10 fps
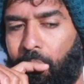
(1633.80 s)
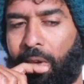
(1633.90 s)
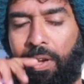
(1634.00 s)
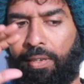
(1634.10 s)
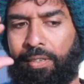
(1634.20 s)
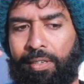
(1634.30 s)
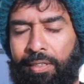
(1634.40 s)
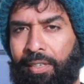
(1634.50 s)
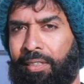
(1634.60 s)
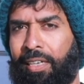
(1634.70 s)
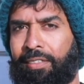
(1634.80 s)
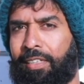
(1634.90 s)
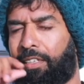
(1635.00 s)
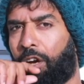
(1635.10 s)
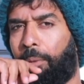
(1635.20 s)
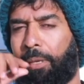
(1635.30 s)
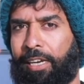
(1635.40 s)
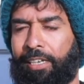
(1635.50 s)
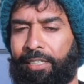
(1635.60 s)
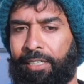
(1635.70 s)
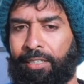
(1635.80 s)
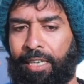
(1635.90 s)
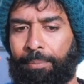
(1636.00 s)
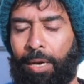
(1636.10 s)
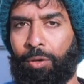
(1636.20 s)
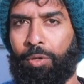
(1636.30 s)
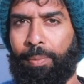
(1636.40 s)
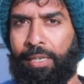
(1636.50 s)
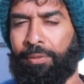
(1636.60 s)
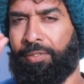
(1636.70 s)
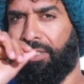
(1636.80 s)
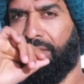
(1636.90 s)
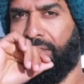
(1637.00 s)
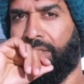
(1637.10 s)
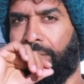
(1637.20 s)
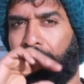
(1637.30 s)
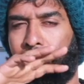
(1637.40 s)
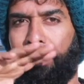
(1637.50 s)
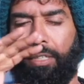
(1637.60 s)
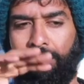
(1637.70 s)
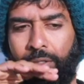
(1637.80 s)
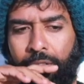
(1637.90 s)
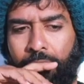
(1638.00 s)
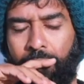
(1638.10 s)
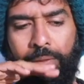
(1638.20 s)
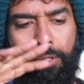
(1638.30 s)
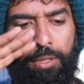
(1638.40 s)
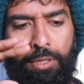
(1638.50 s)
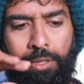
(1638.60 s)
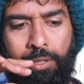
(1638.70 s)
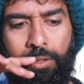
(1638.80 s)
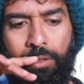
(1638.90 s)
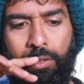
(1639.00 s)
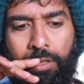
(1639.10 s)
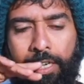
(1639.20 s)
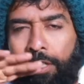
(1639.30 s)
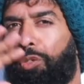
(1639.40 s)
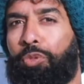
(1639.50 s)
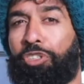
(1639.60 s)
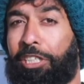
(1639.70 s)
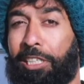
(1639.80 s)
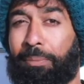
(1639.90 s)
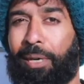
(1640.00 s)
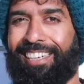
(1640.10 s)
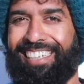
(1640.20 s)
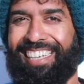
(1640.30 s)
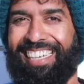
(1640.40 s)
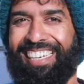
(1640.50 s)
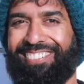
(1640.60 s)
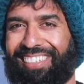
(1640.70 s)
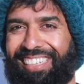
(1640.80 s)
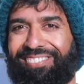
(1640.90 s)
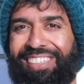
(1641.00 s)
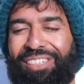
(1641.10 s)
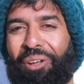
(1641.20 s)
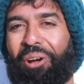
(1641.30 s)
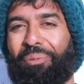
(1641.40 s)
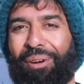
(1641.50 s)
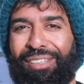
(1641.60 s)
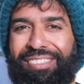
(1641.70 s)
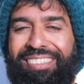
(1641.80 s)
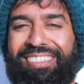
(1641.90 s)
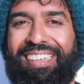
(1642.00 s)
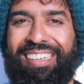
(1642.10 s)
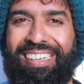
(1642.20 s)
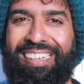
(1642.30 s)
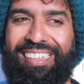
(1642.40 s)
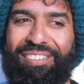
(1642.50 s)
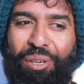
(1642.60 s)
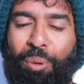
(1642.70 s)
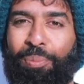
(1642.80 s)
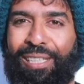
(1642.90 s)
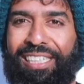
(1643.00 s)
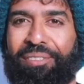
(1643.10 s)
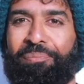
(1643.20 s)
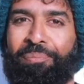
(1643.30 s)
Yeah, then things get complicated here. Like, my own metaphysics is developing, so you know, don't get too triggered by it. We can talk about this openly.